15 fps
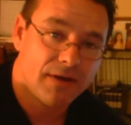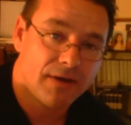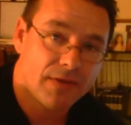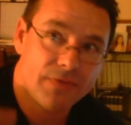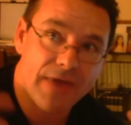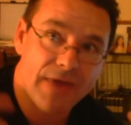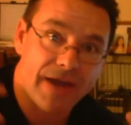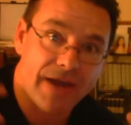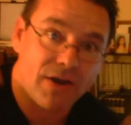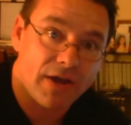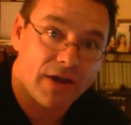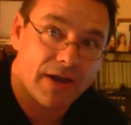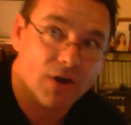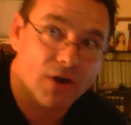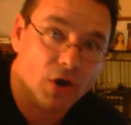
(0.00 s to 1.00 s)
that
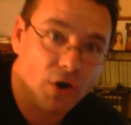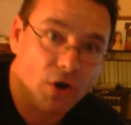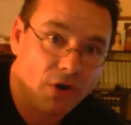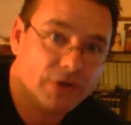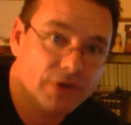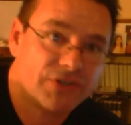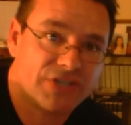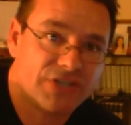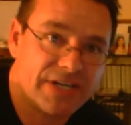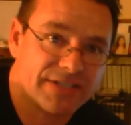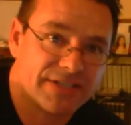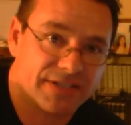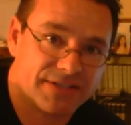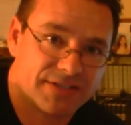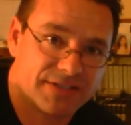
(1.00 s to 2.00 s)
heard
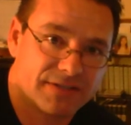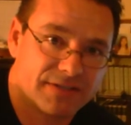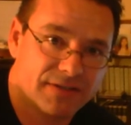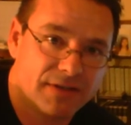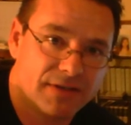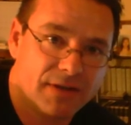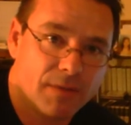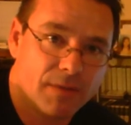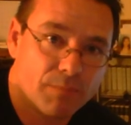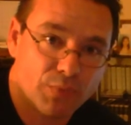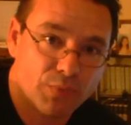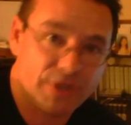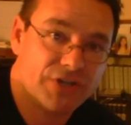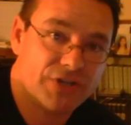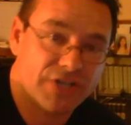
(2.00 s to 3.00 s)
Jesus
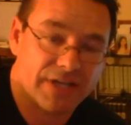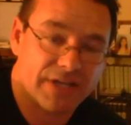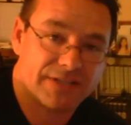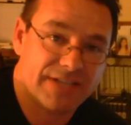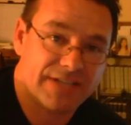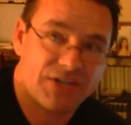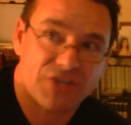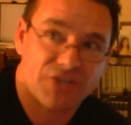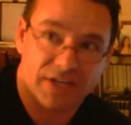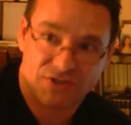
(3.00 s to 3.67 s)
preaching and teaching and